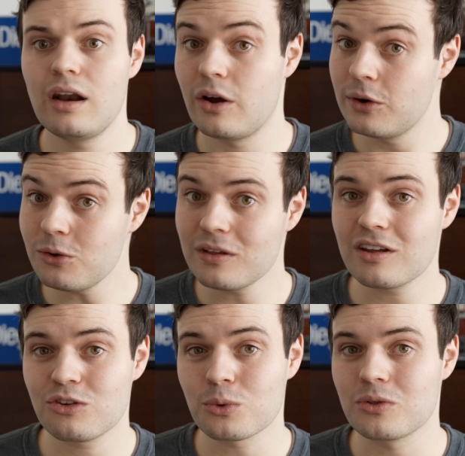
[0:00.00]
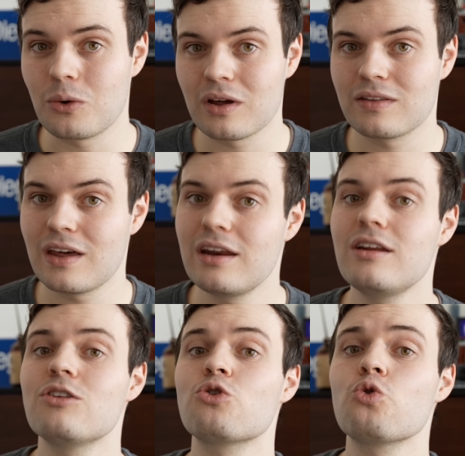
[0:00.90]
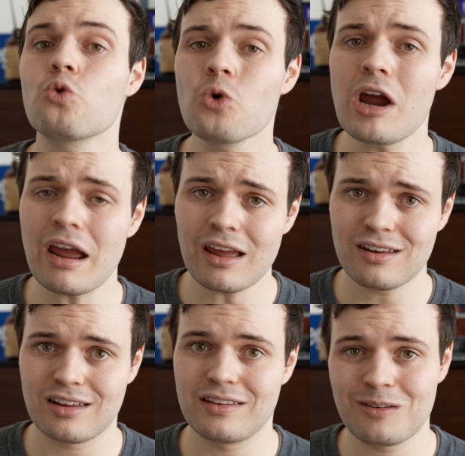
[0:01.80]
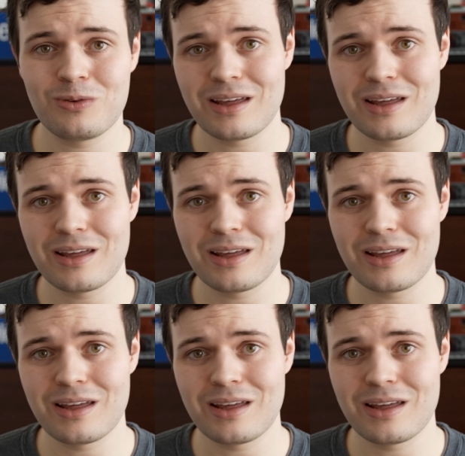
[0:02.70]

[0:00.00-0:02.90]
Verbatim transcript: Now, I do think it's worth noting that it is crazy that